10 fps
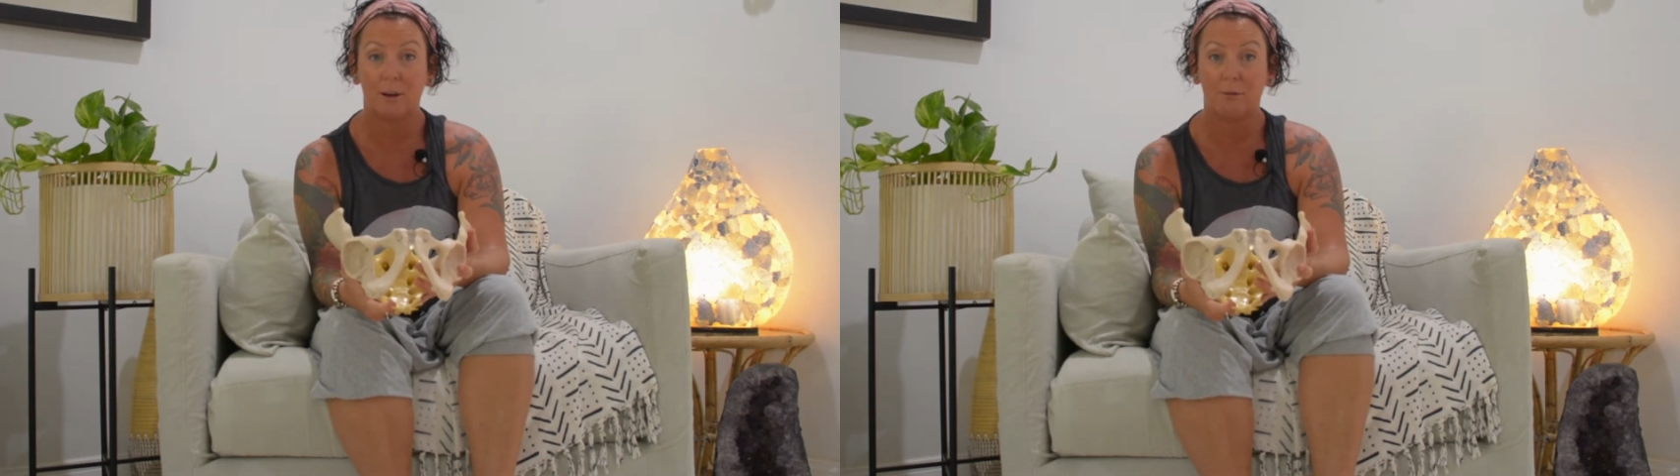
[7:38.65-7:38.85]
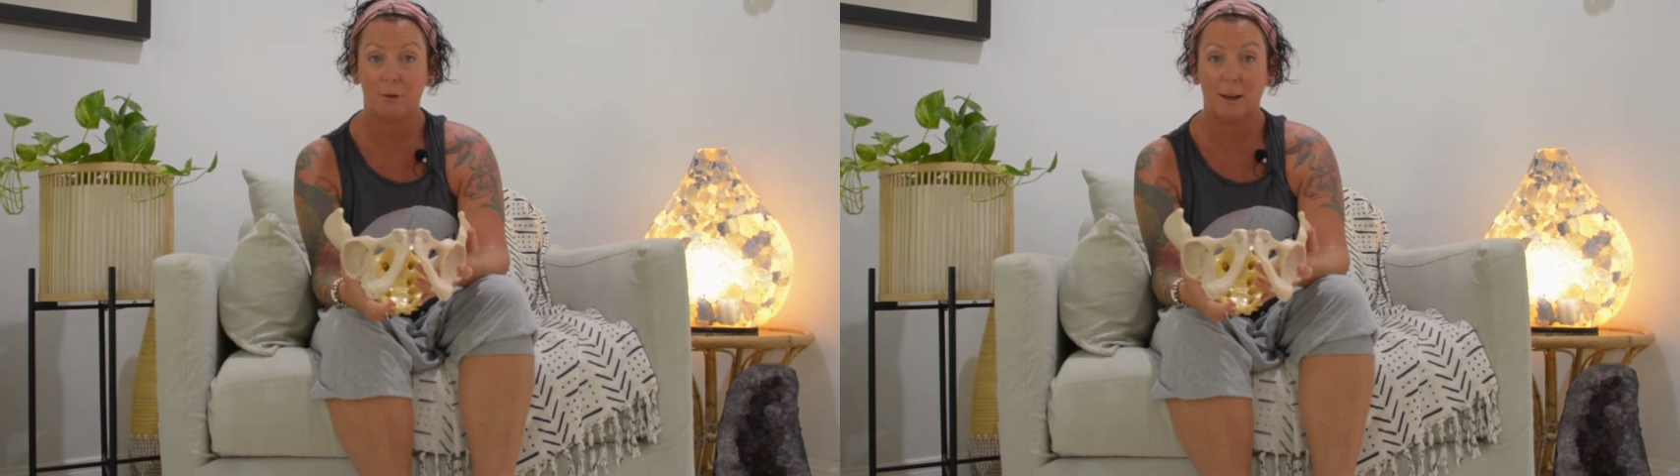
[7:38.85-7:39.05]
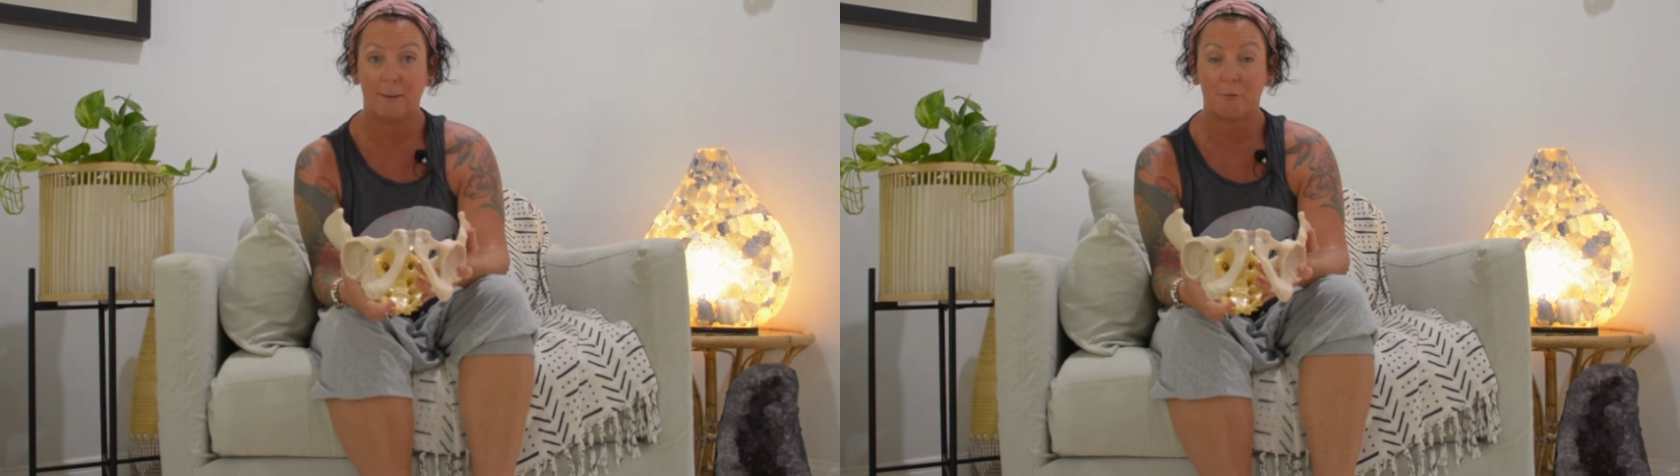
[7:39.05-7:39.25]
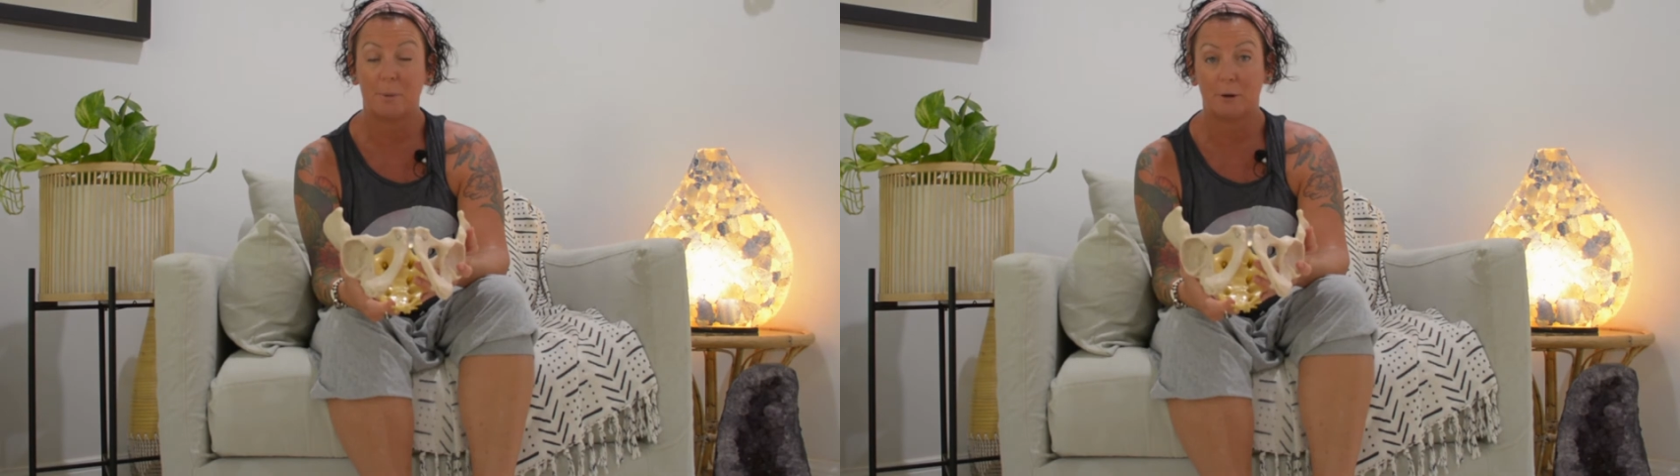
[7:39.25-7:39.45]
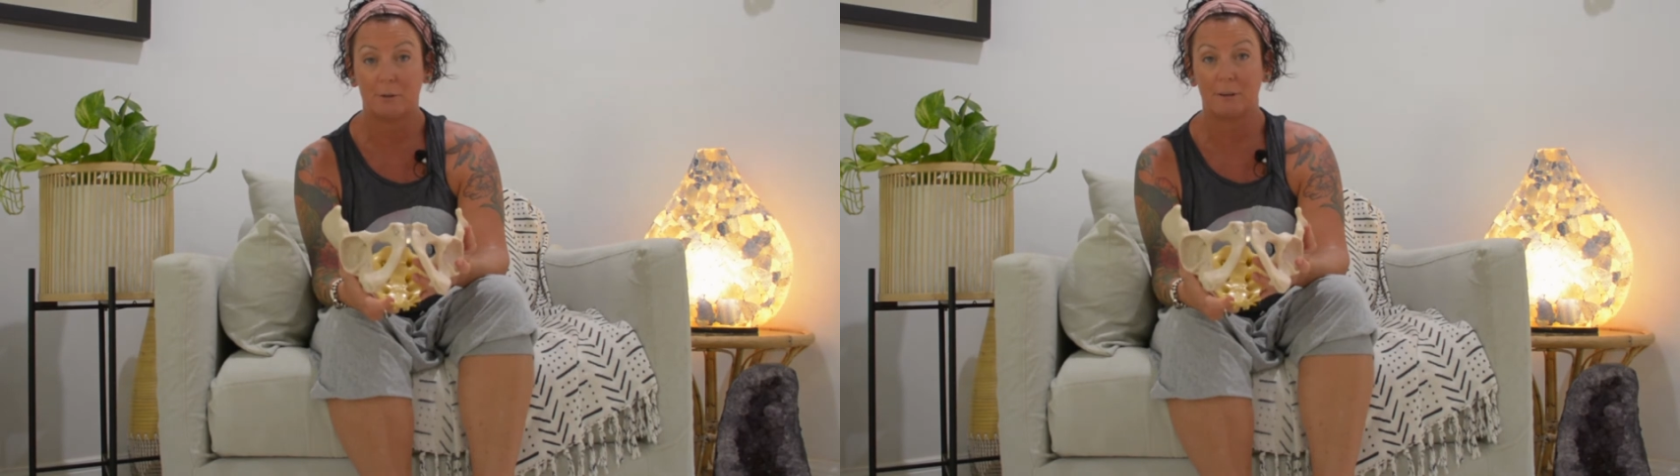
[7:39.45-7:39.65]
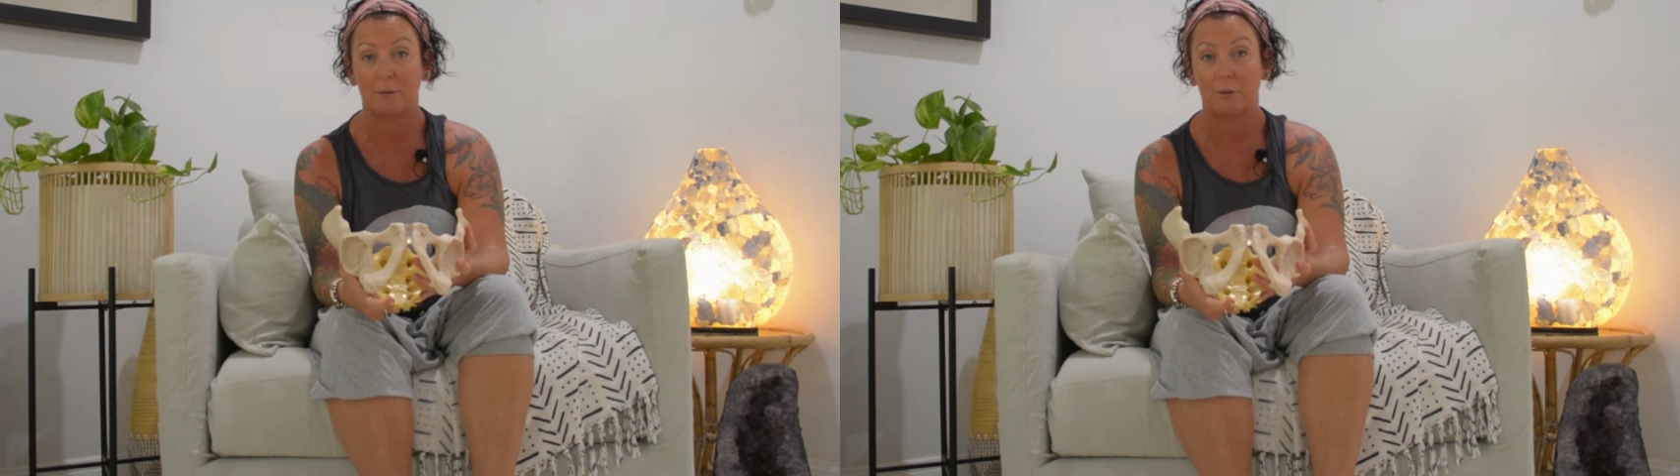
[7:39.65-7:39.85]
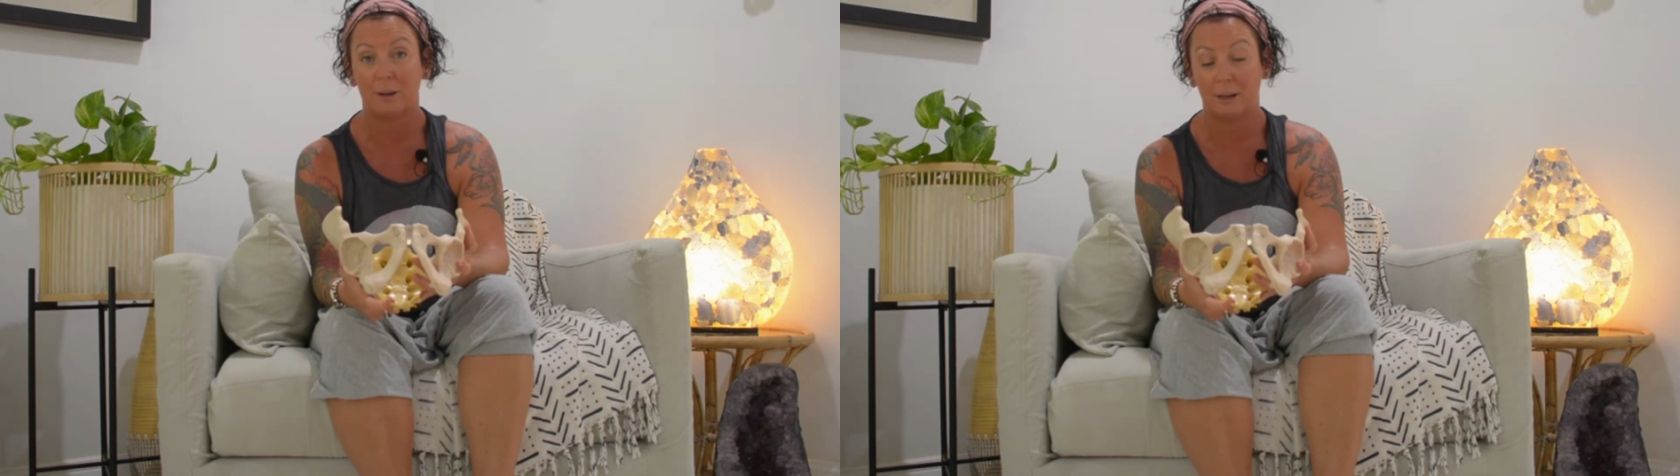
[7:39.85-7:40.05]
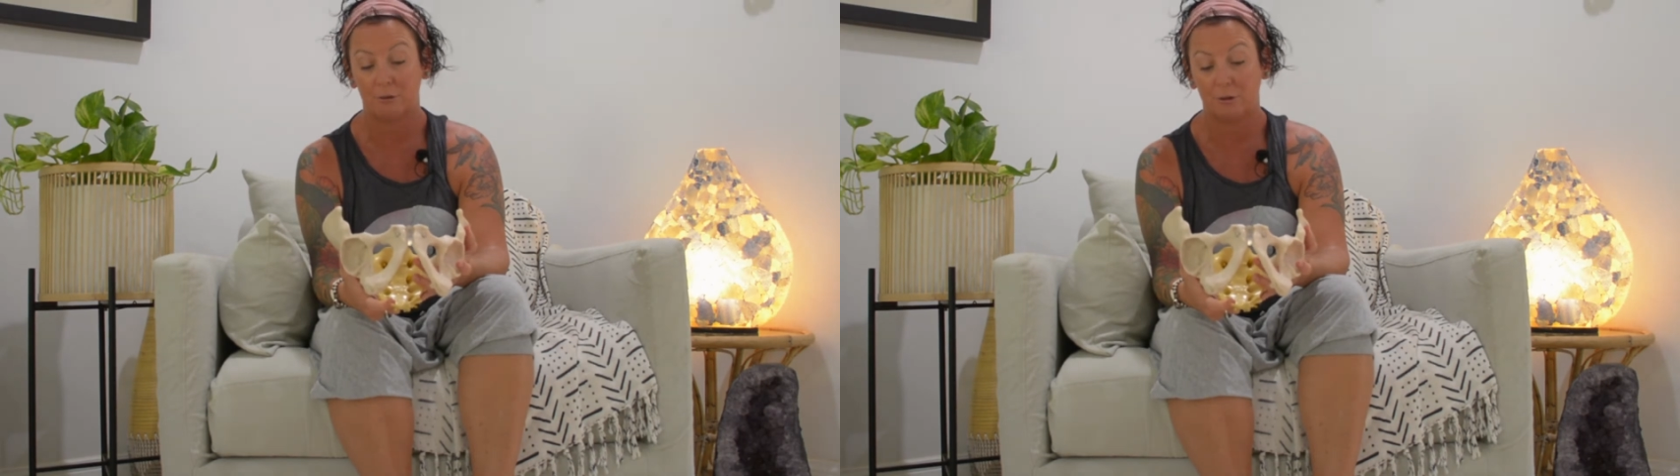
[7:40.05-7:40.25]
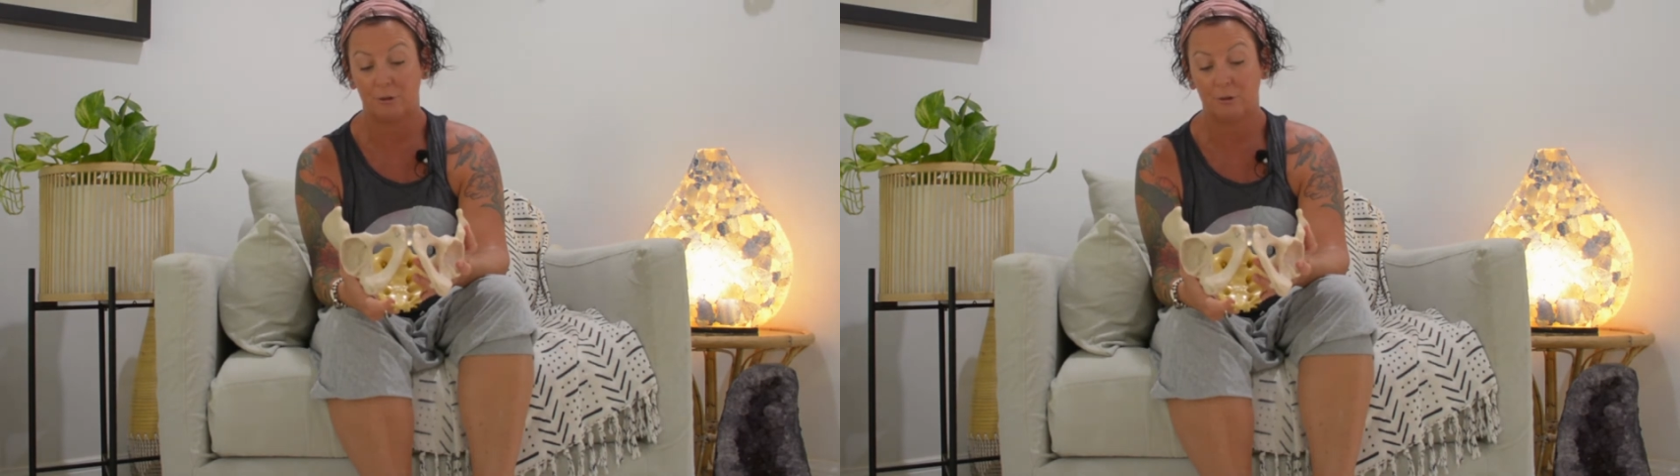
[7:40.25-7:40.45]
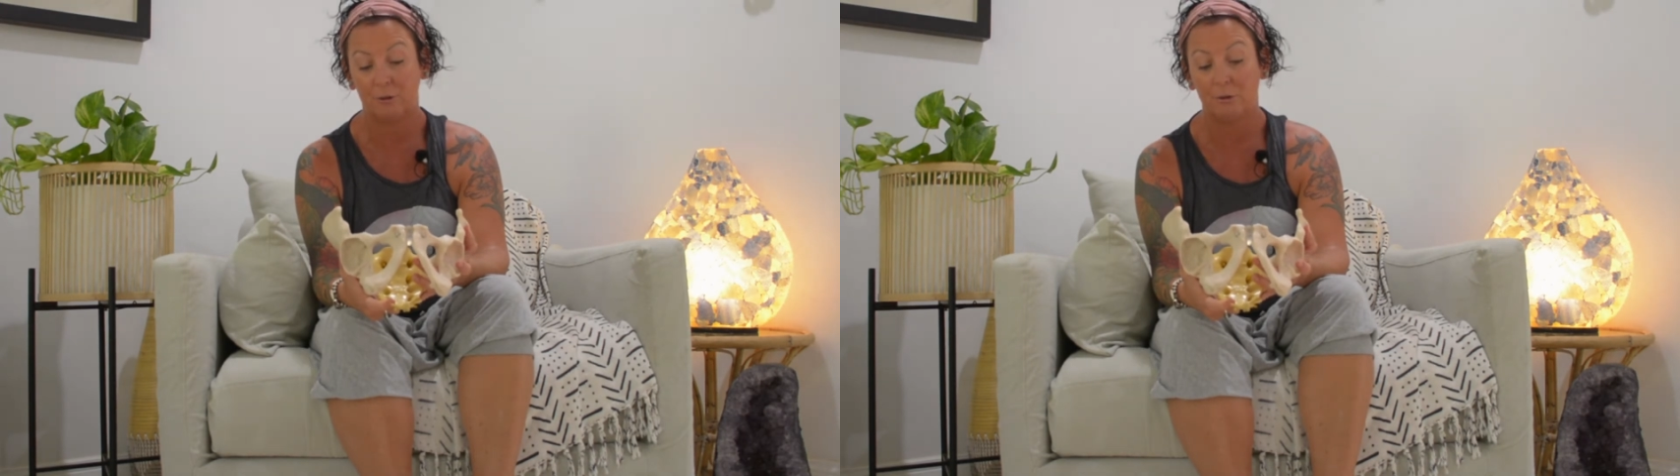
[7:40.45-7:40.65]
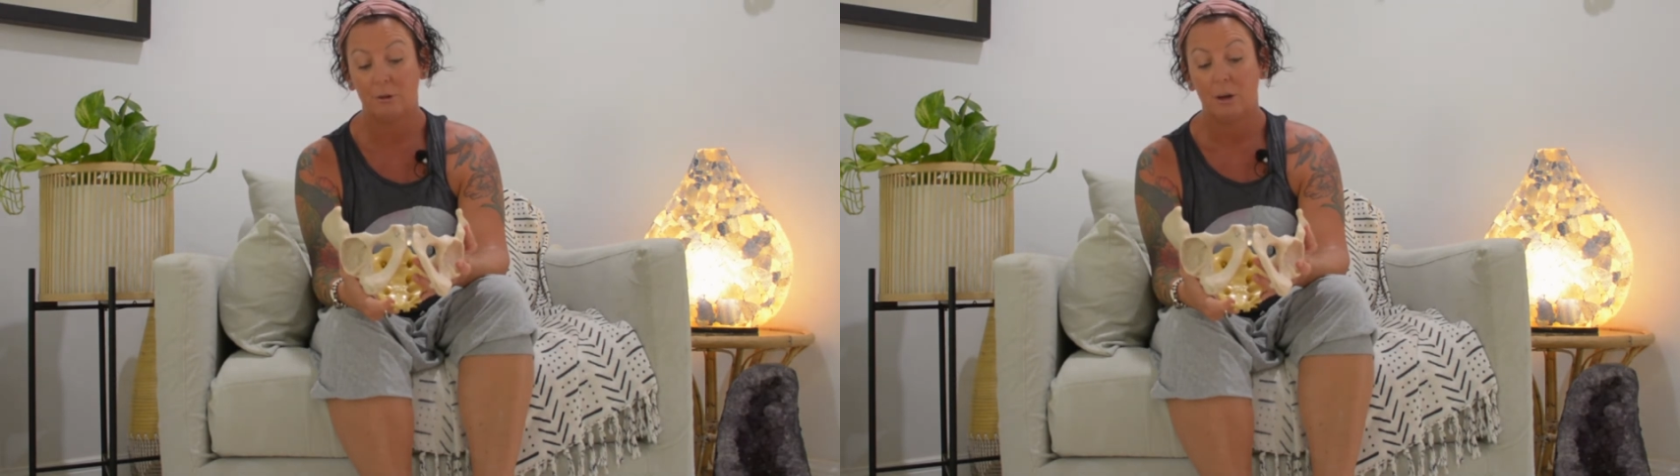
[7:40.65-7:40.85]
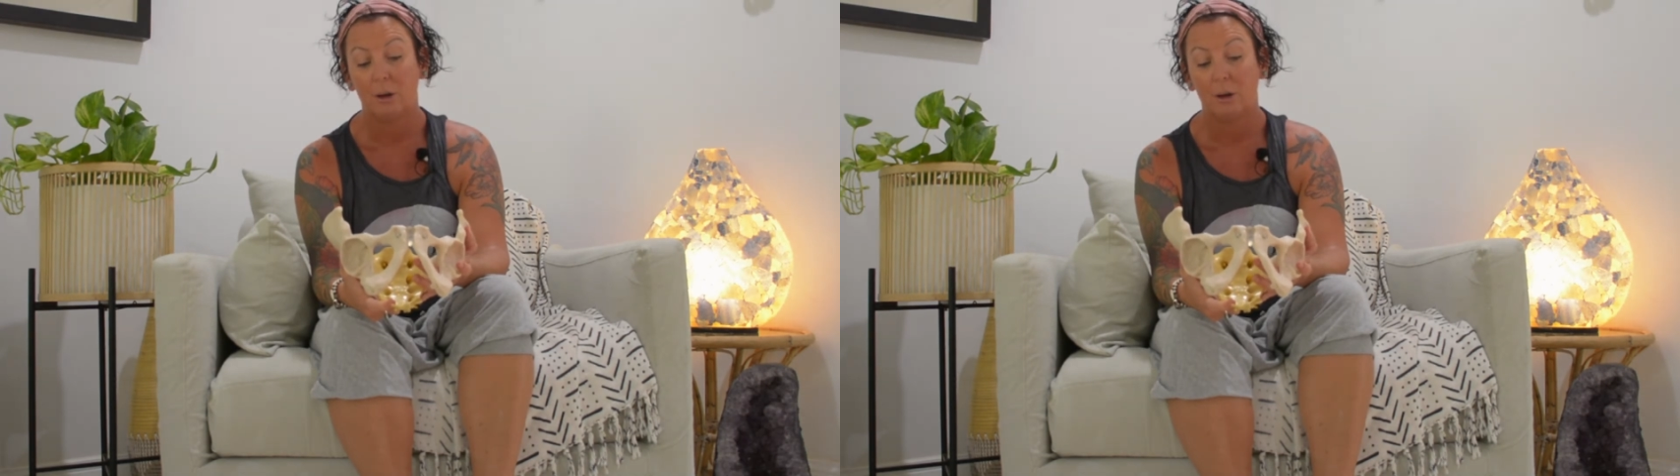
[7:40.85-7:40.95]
if you have pelvic floor issues,